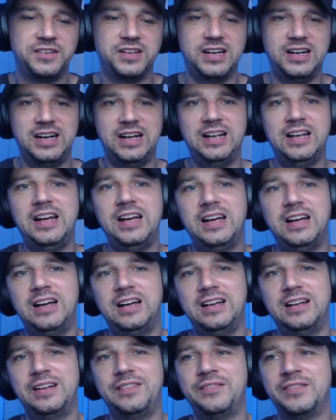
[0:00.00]
I
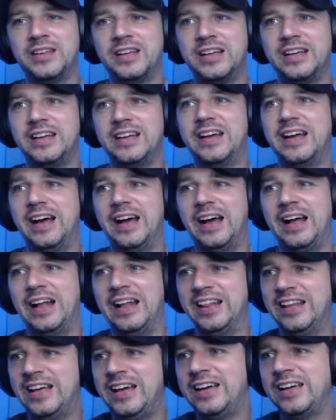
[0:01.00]

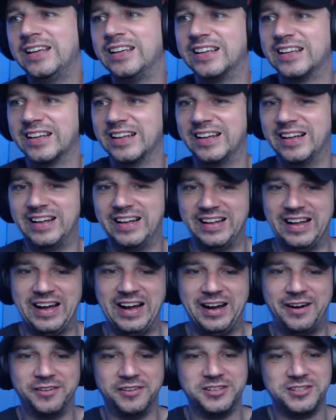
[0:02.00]
like
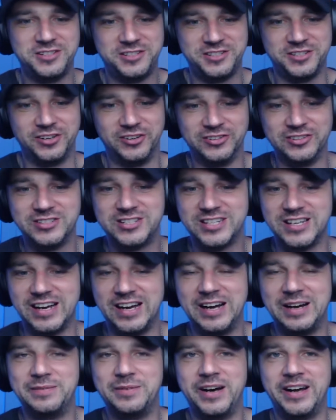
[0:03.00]
how this song's set
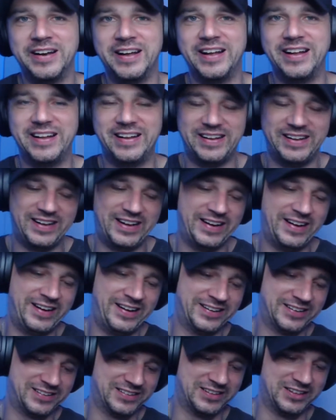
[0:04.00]
out, man. I
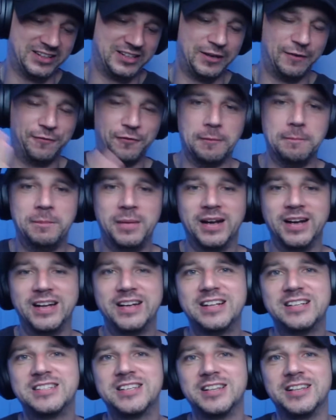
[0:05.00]
like the different
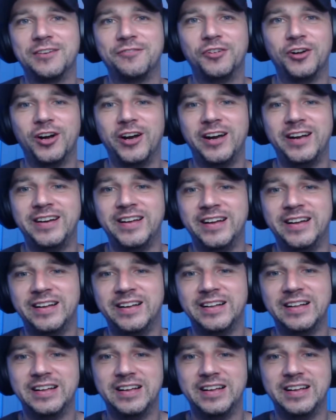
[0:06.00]
melodies that they've got in it.